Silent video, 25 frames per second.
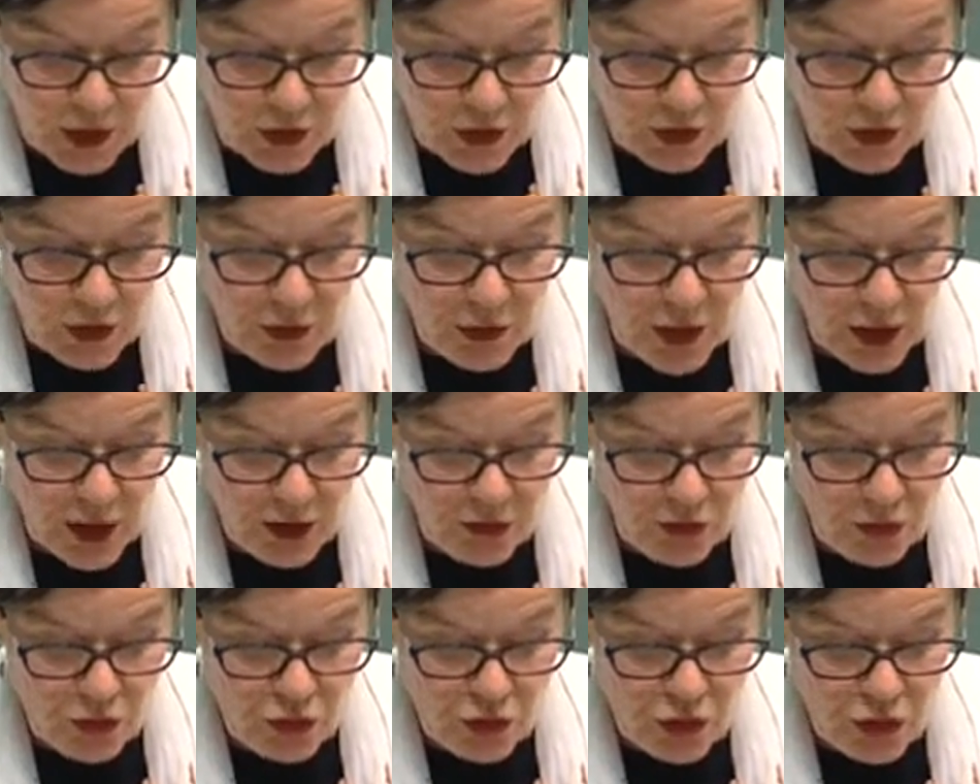So
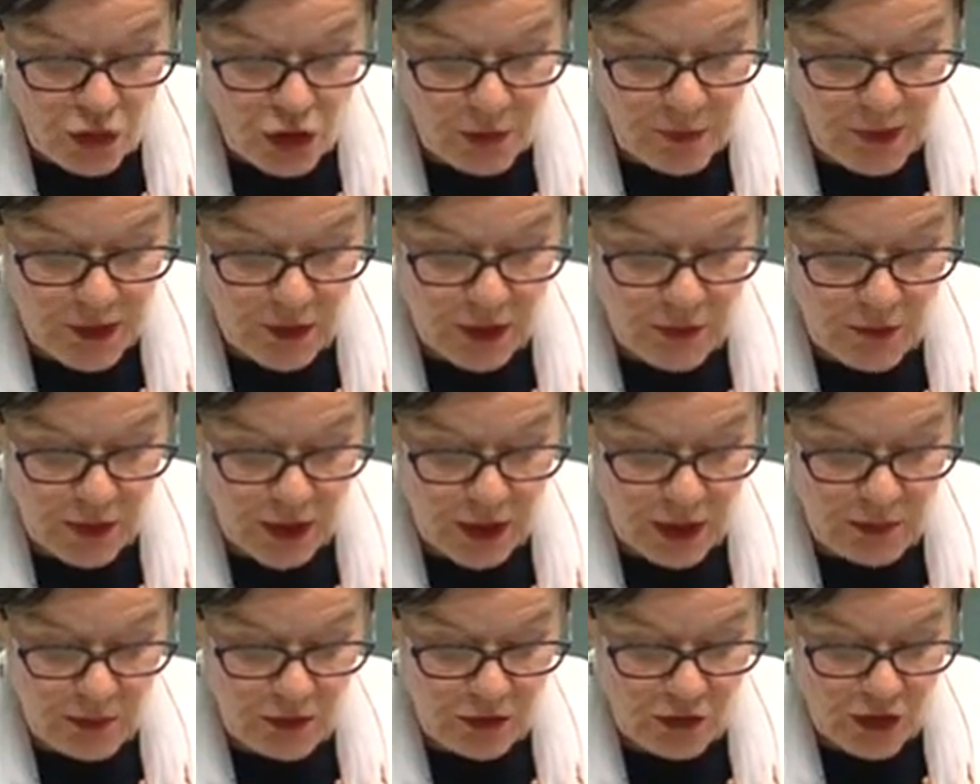as we talk about the
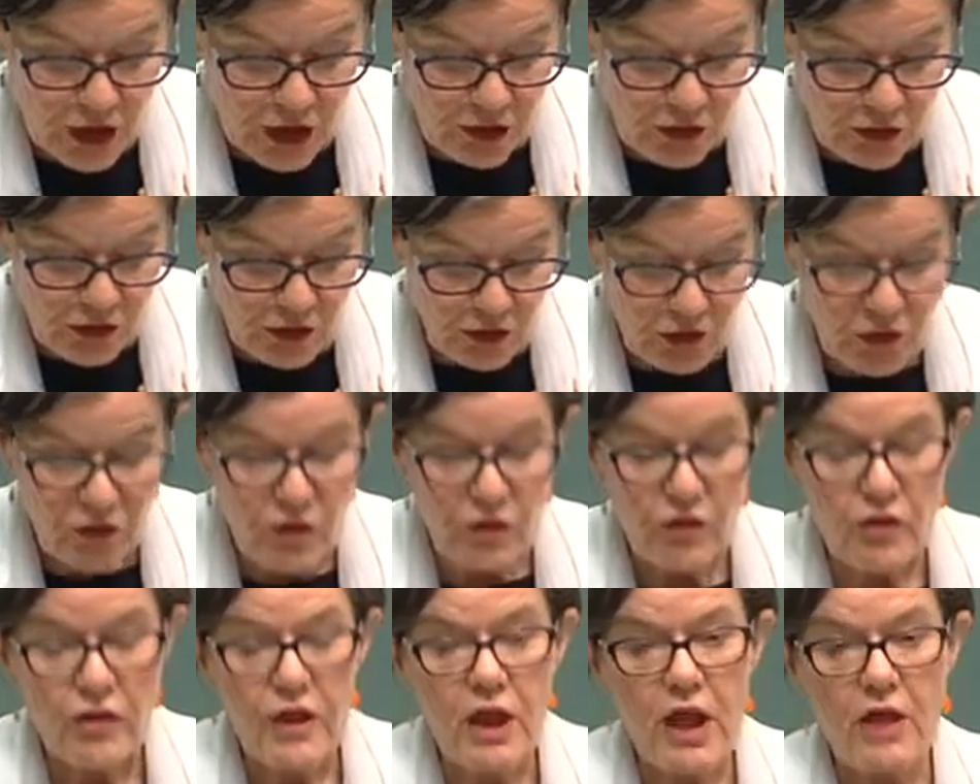
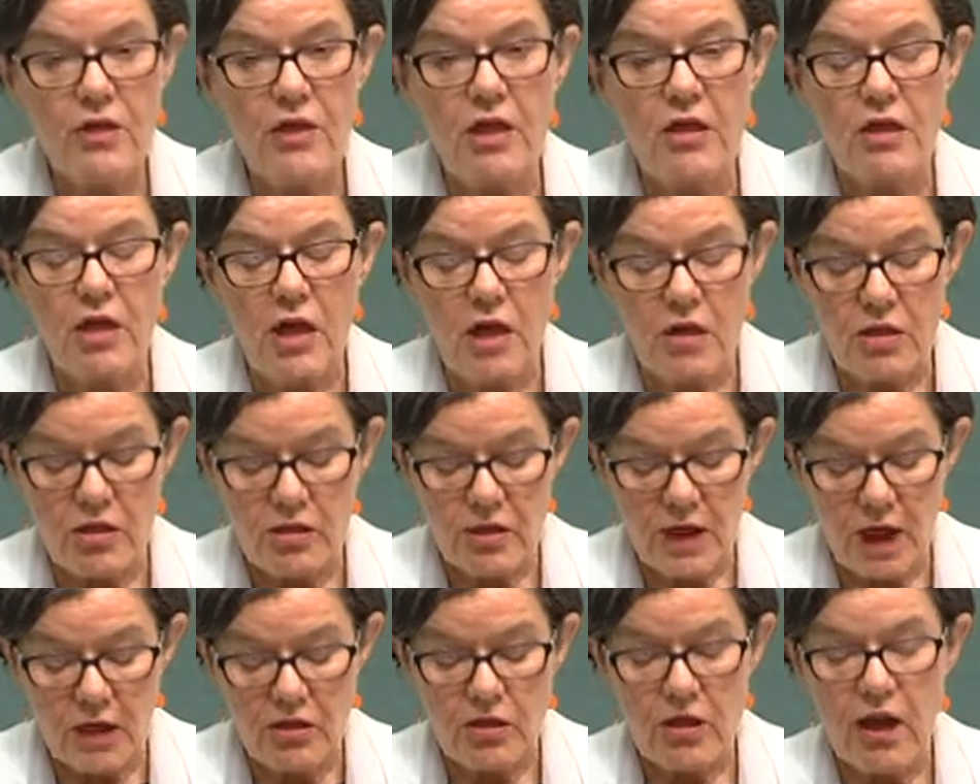recommendations, the
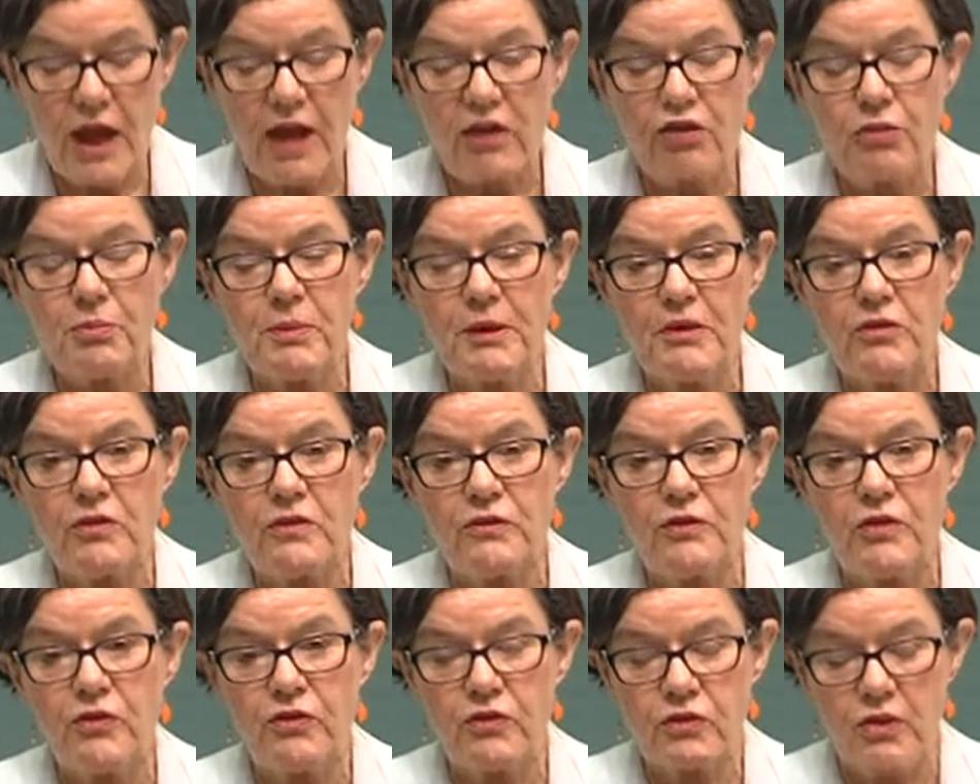other aspect
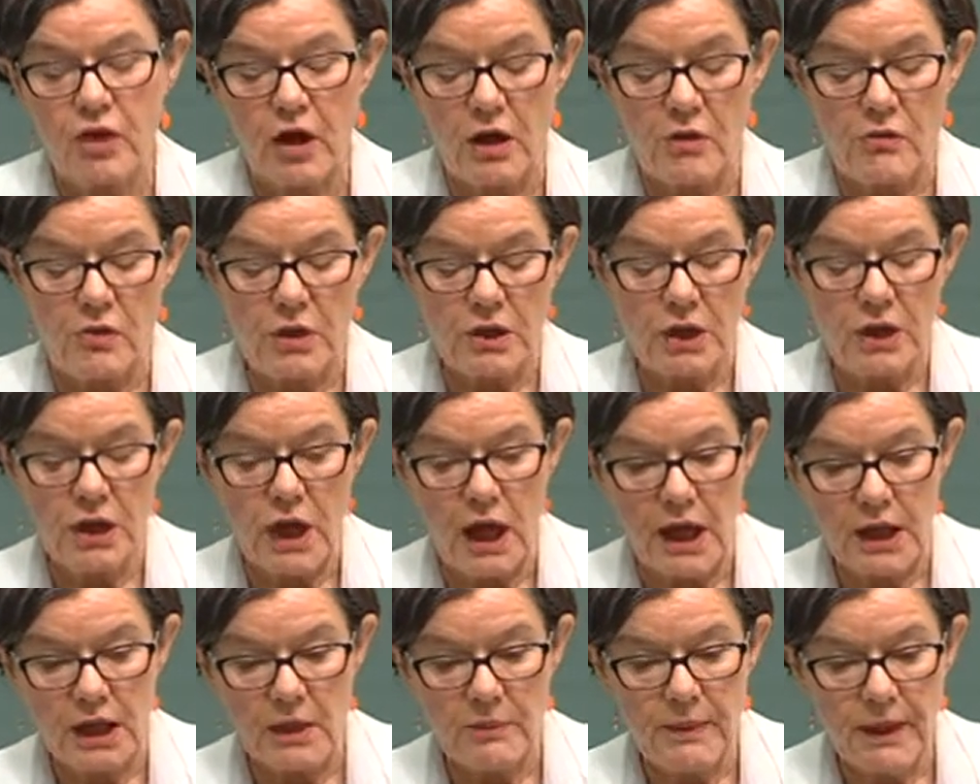of this that I really
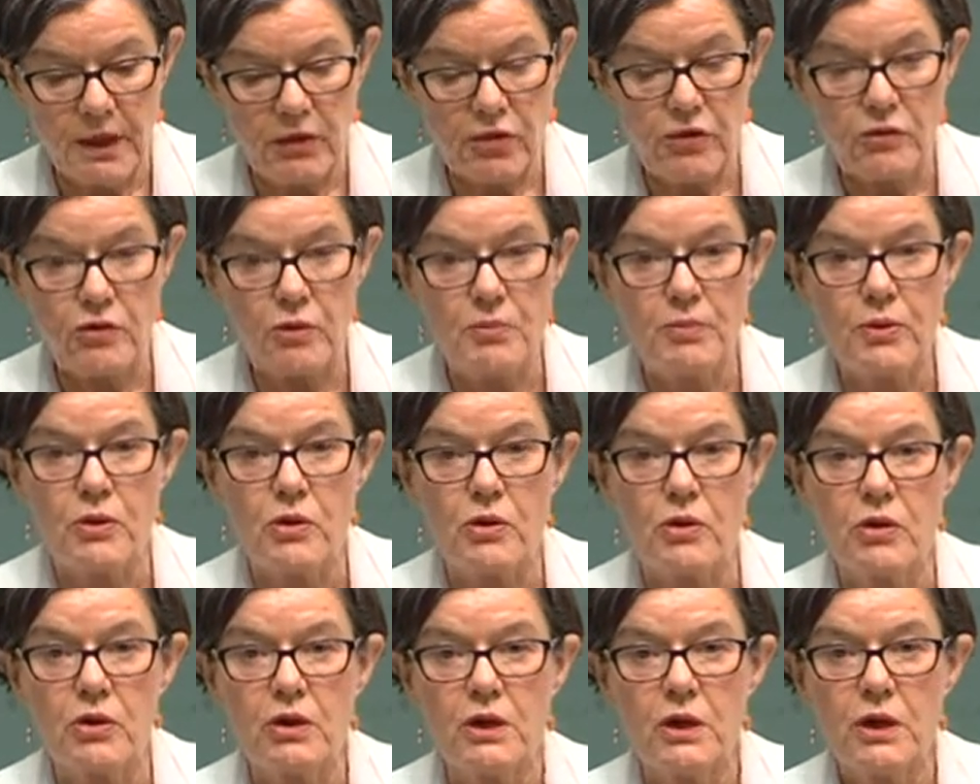like about the
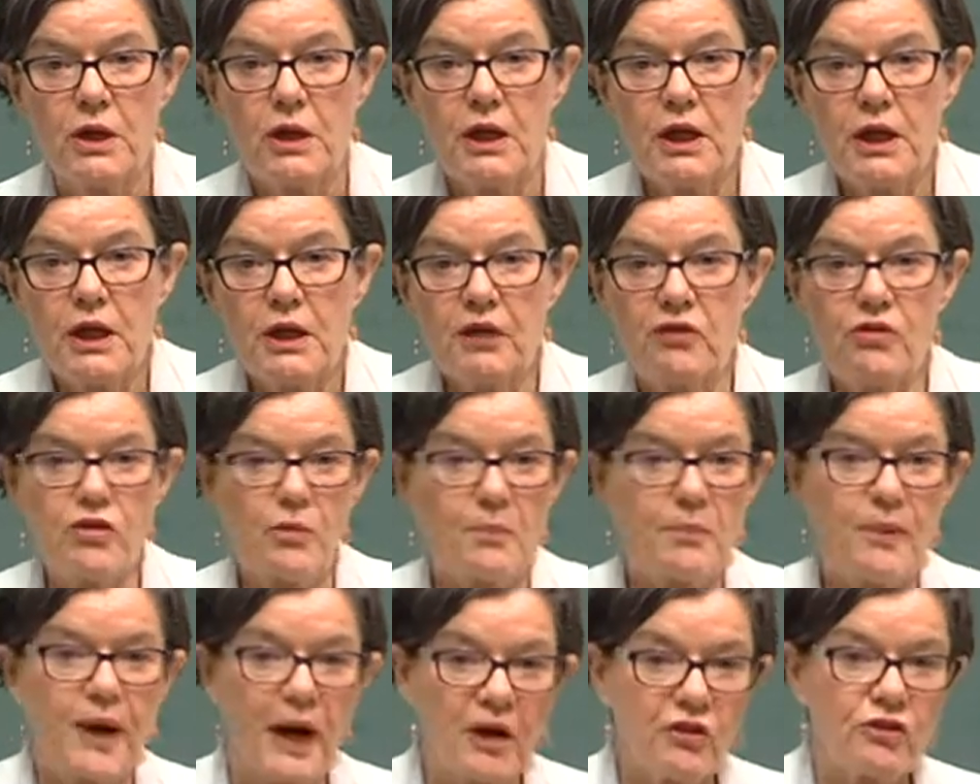report is the
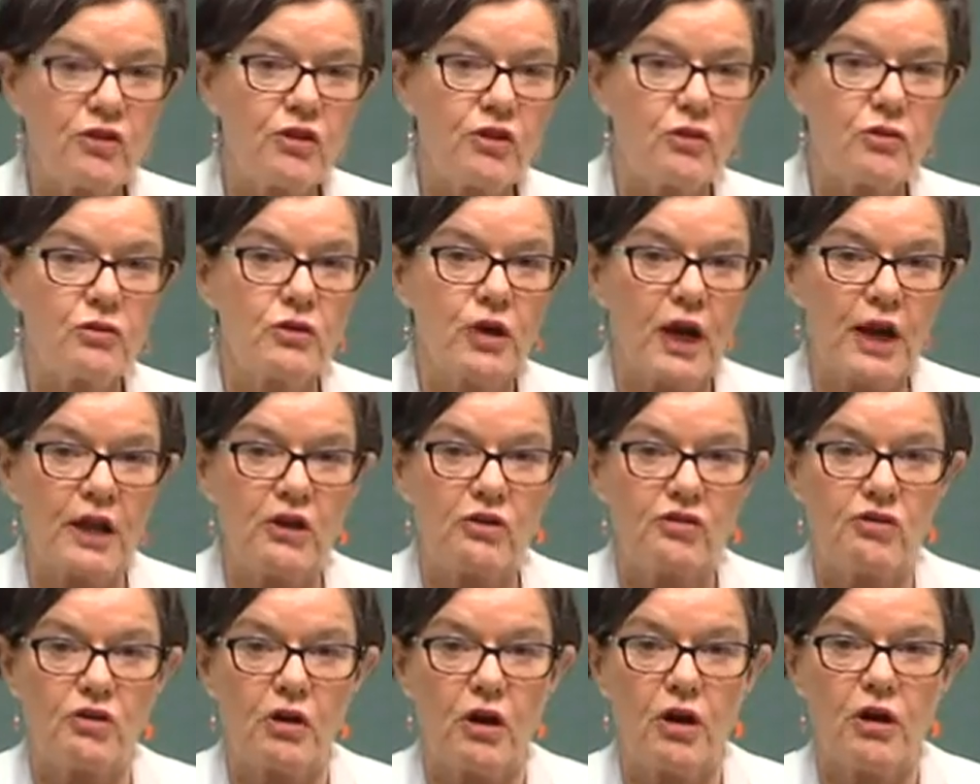practical
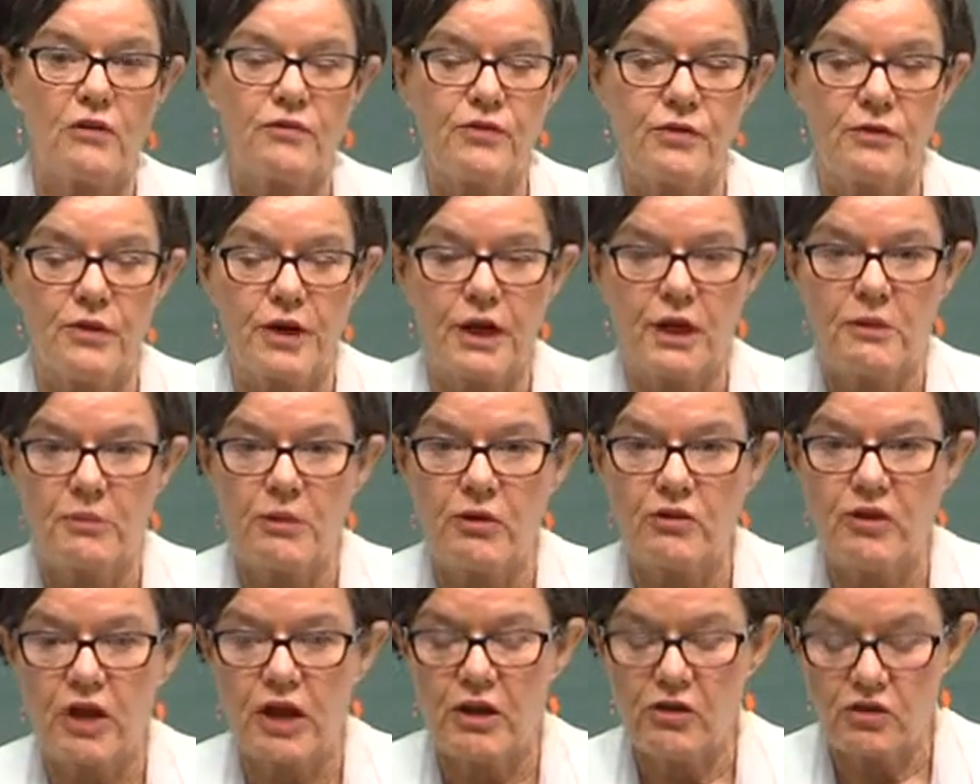nature of the
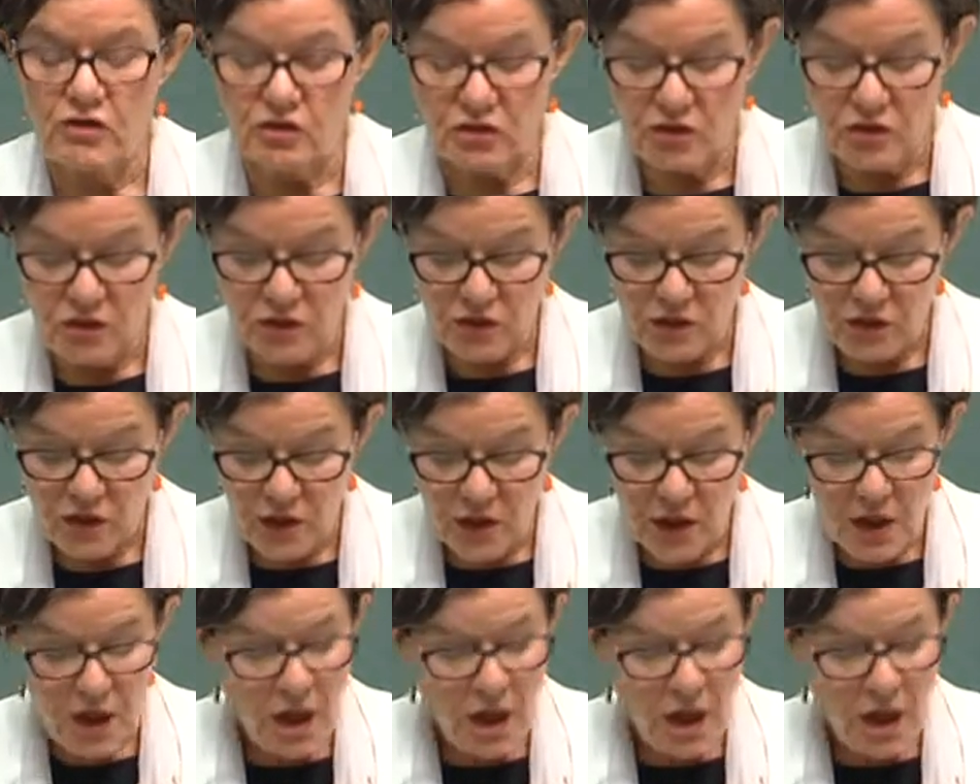recommendations.